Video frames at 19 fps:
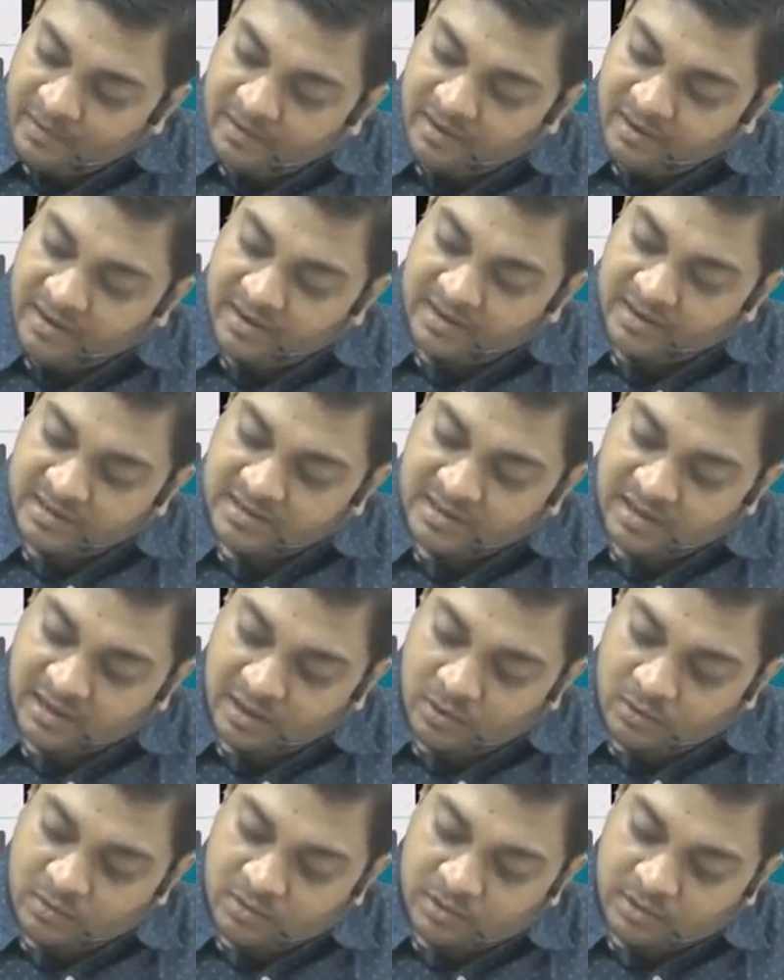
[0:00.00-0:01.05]
creditors
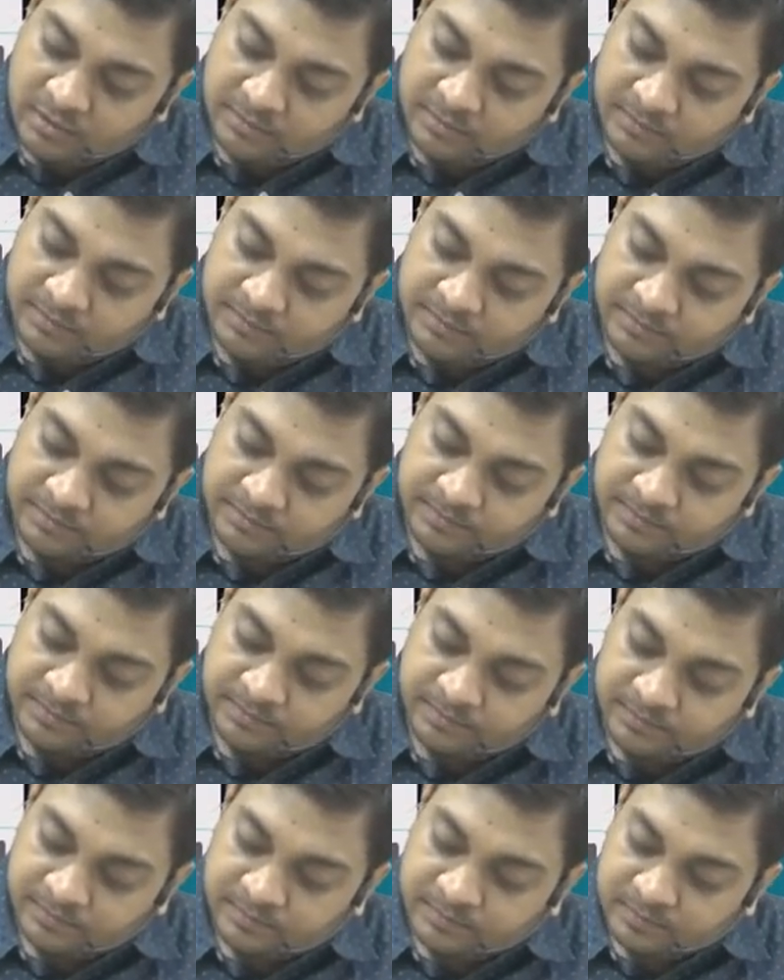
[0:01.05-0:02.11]
account,
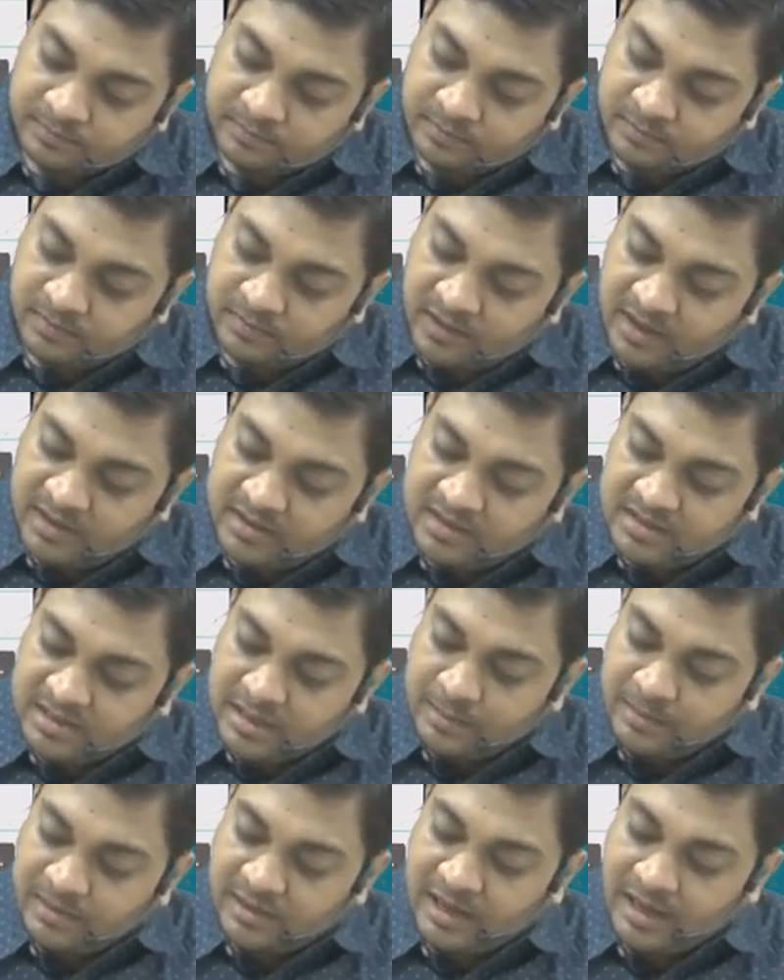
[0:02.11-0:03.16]
then
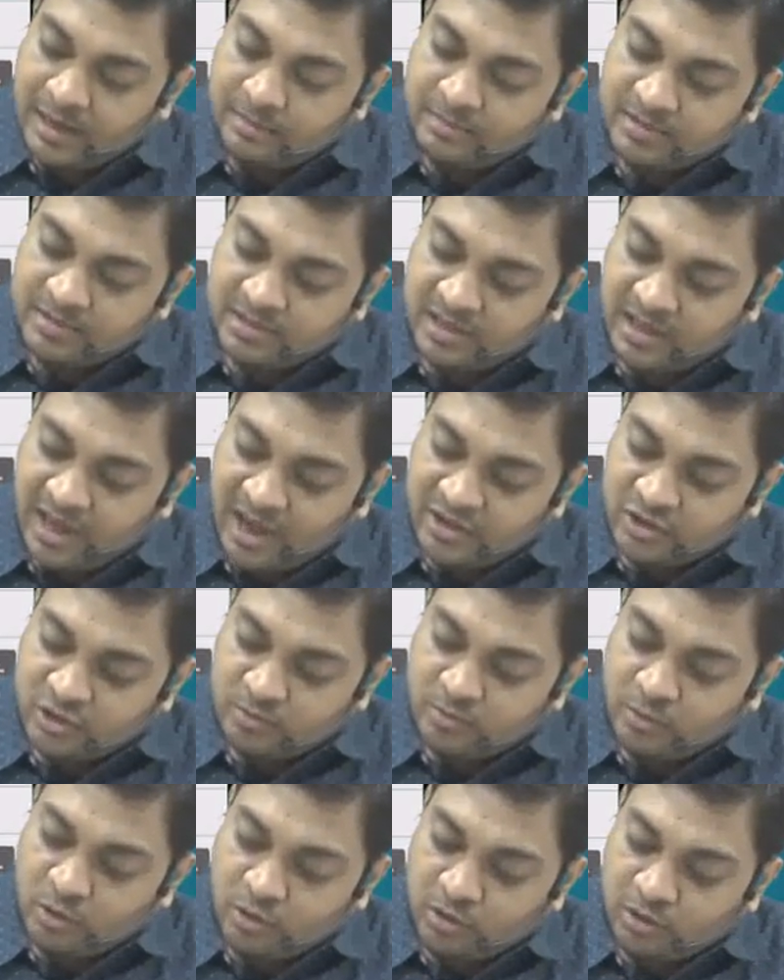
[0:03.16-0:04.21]
sometimes
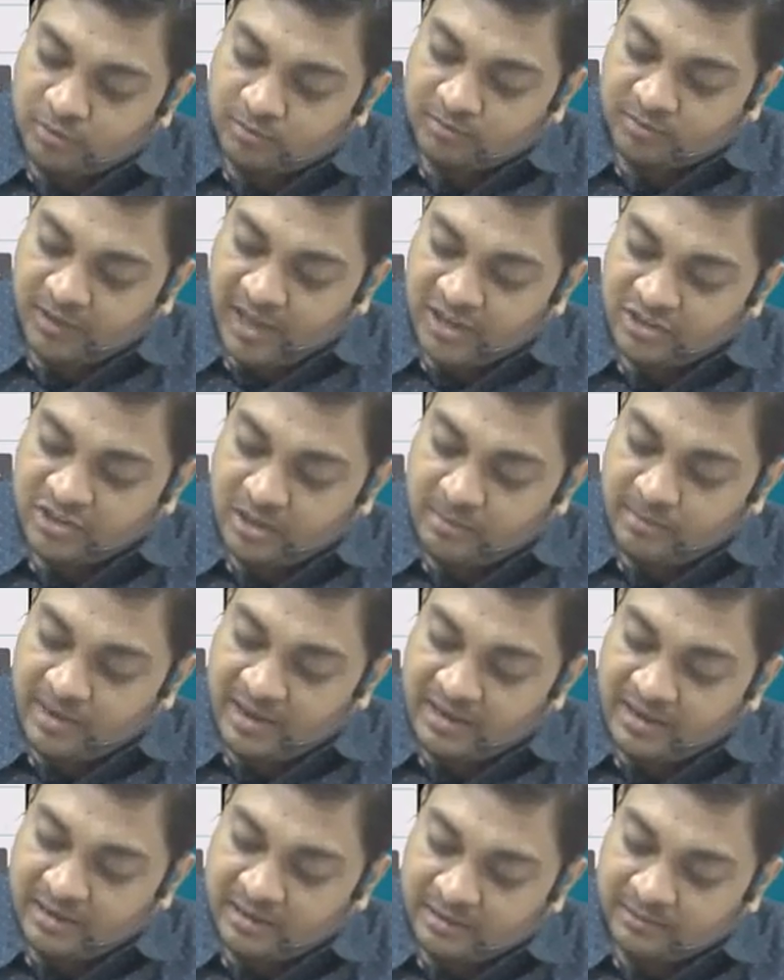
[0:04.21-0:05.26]
cash book, cash and
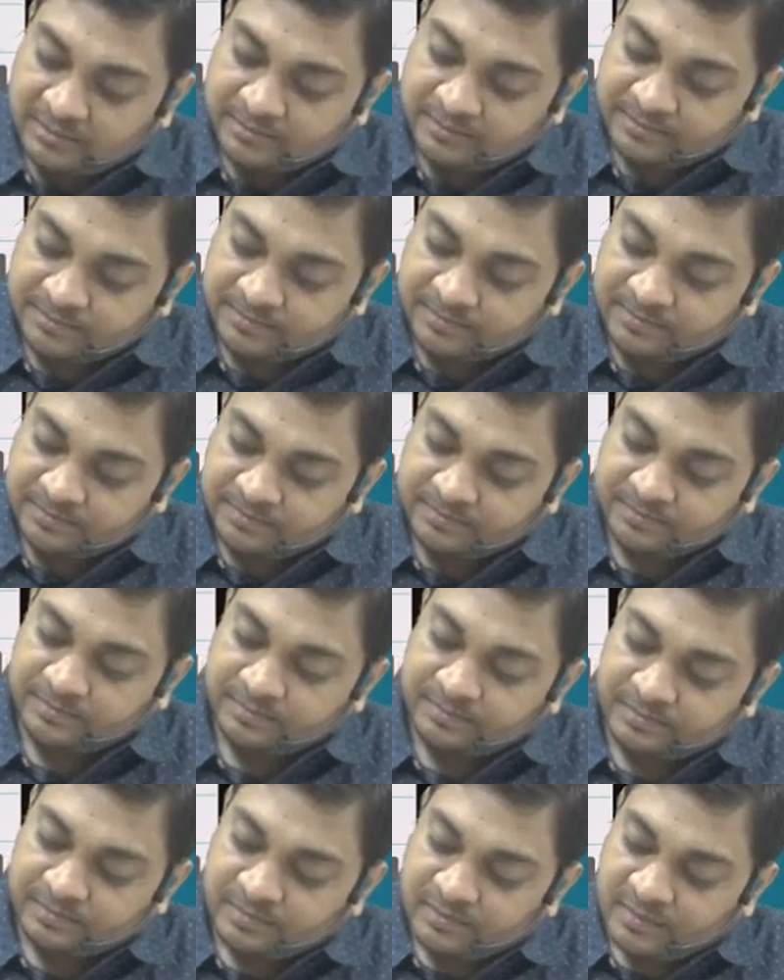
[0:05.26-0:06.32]
bank,
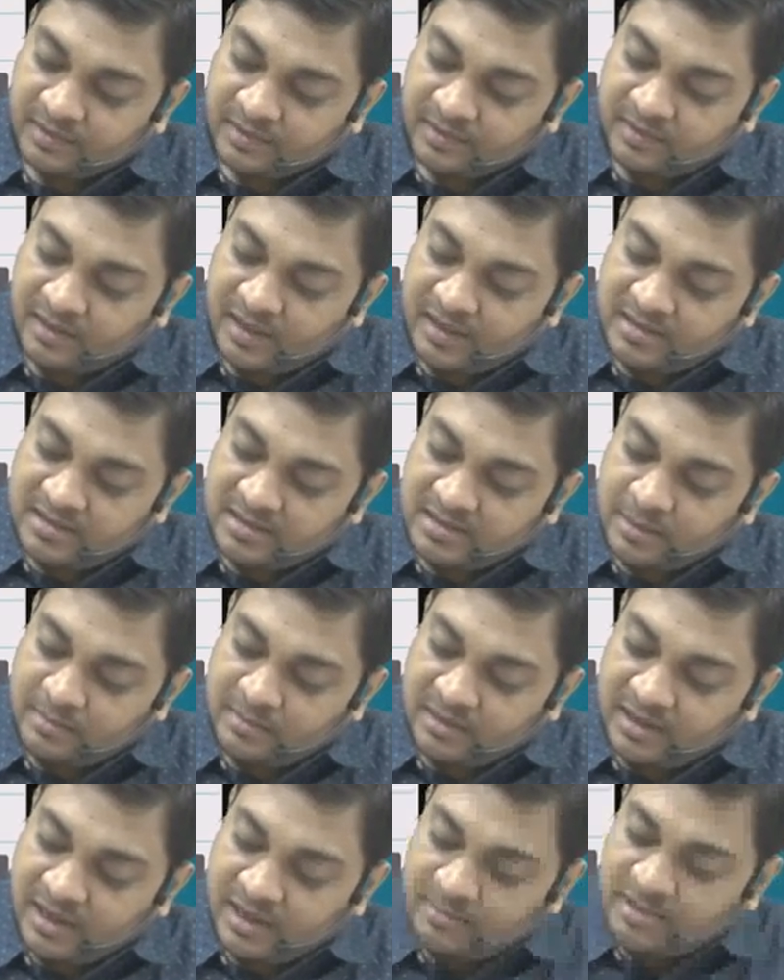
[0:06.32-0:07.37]
then
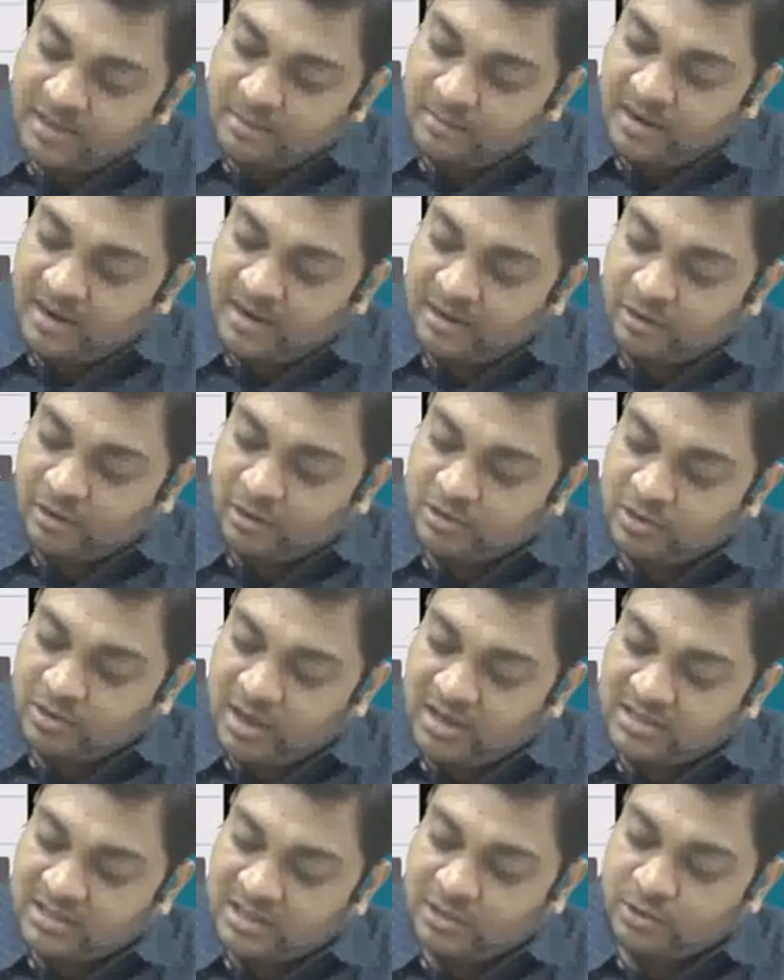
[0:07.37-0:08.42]
sometimes they might also
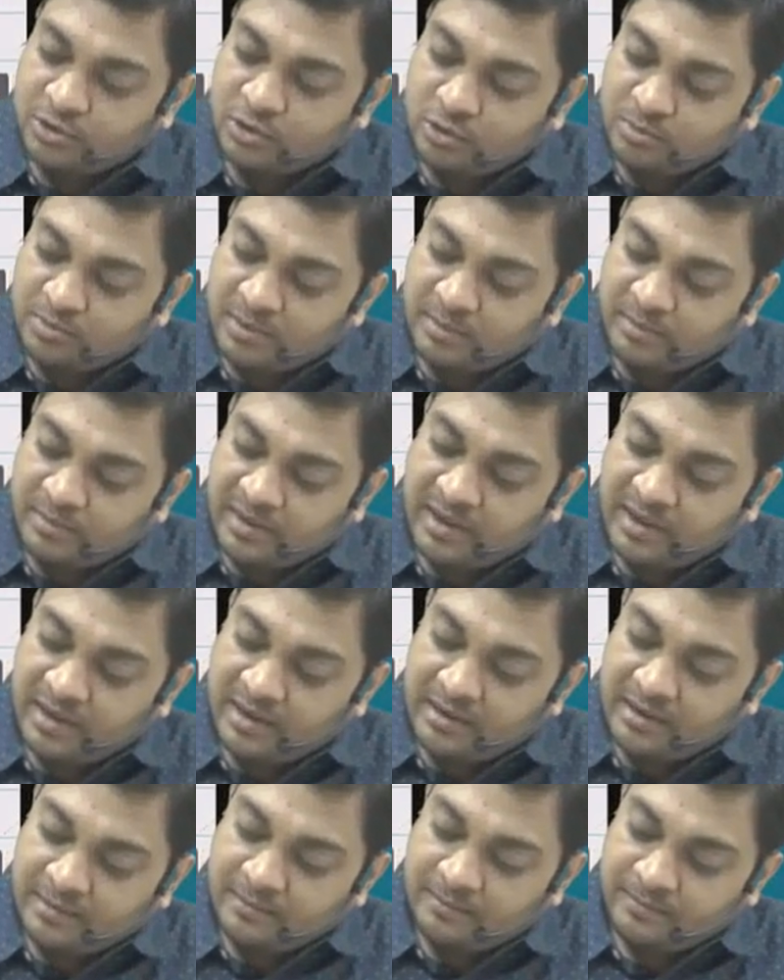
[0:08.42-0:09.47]
ask you to
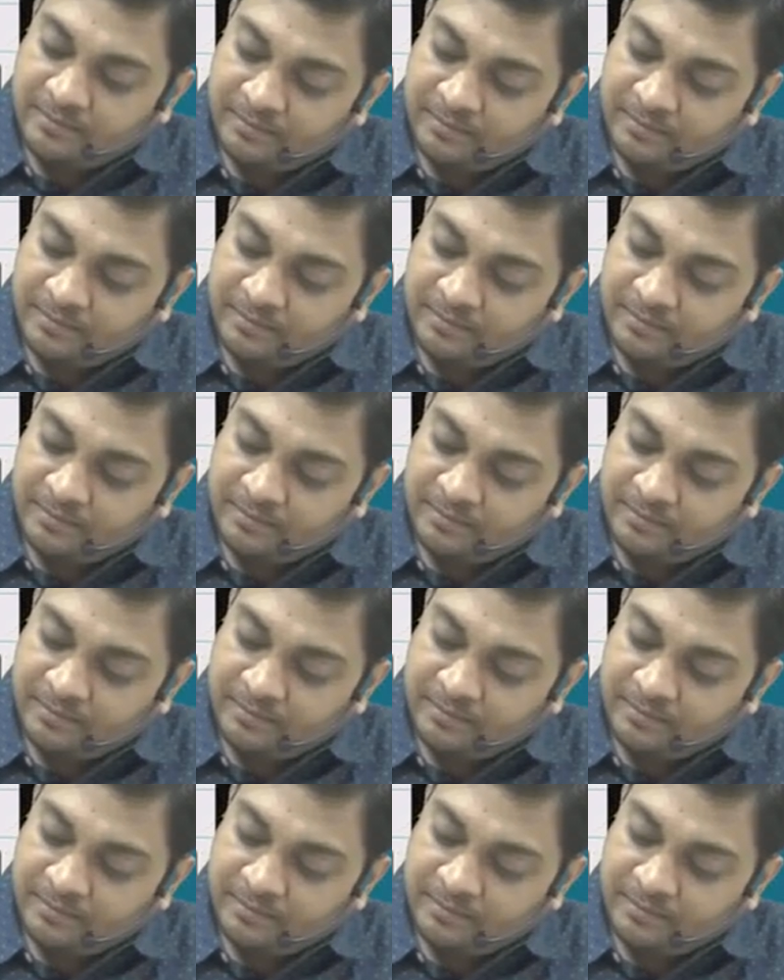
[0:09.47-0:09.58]
prepare